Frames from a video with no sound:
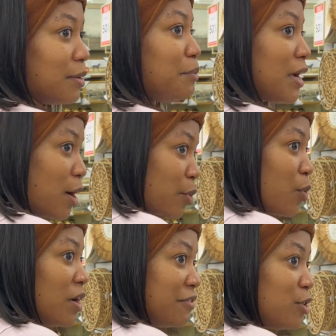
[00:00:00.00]
Because we
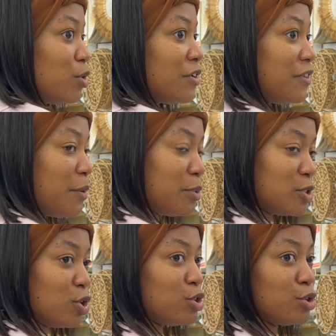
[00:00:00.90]
want to look if them put
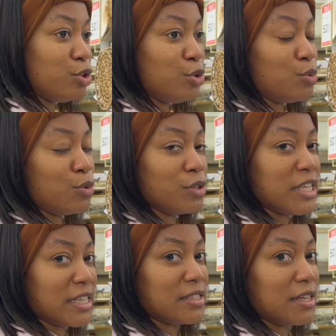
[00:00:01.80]
out nothing new.
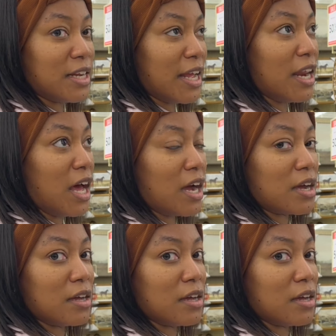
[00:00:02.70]
Yesterday they lock.